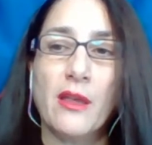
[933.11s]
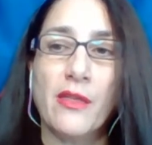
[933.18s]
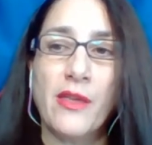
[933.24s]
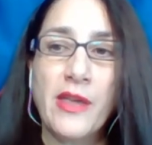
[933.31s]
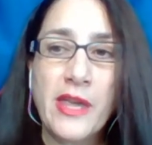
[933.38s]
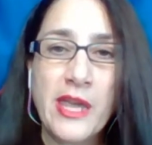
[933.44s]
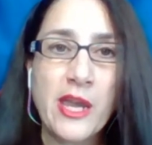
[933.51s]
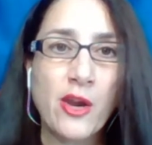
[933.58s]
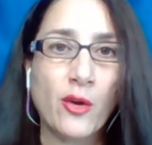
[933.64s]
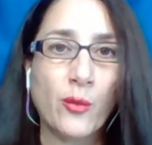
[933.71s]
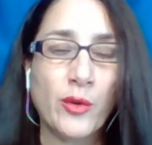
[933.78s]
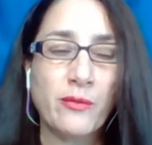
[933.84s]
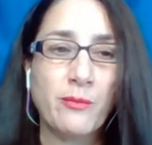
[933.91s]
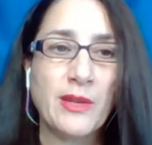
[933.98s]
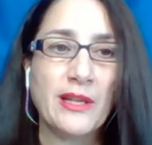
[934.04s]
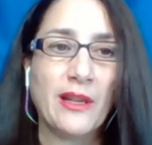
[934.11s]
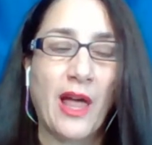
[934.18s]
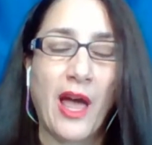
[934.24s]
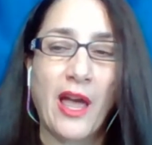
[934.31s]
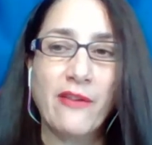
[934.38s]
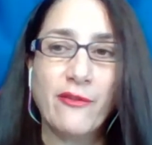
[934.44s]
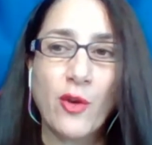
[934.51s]
here with me
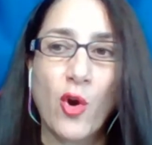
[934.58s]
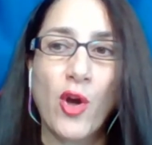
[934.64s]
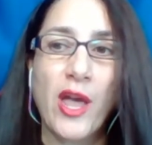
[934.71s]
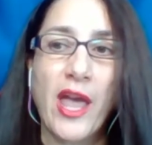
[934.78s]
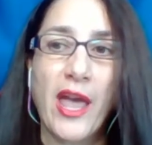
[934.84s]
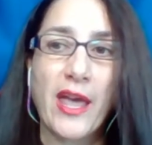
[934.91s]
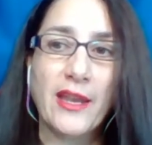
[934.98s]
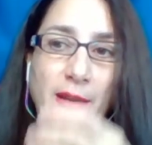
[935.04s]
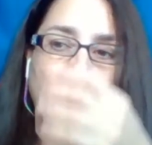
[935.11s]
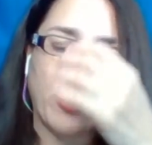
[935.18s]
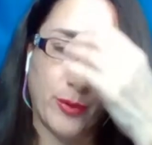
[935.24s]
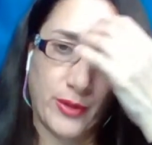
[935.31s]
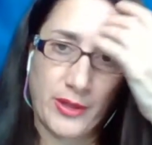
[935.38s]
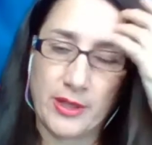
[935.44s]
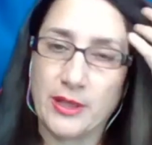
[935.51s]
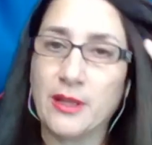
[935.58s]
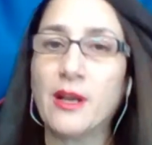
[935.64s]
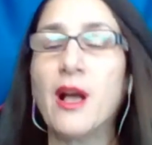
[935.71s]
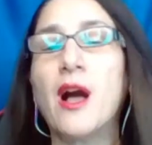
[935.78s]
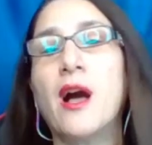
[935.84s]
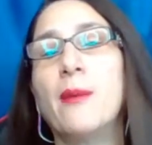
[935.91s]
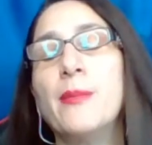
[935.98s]
live, go ahead and put it in the
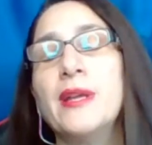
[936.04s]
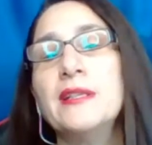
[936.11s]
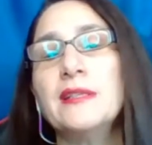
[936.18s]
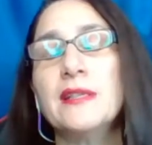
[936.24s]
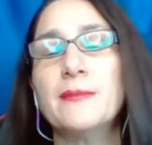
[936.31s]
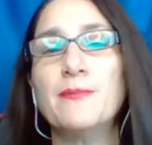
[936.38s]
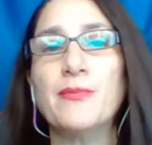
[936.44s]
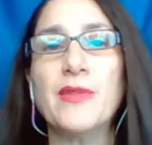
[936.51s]
comments.